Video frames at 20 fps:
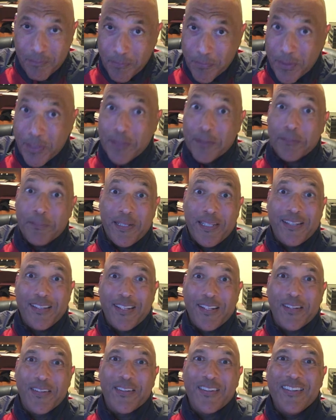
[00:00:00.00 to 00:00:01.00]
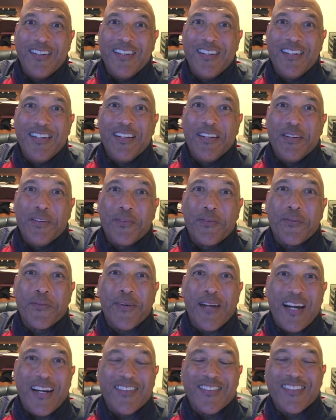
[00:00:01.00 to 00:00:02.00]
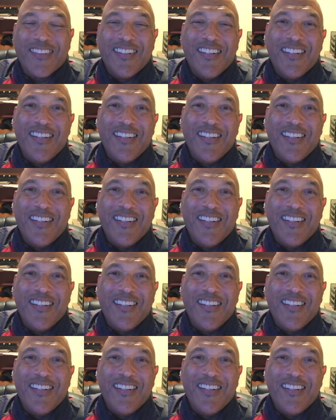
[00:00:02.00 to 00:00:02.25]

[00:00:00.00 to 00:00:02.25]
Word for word: will be there throughout.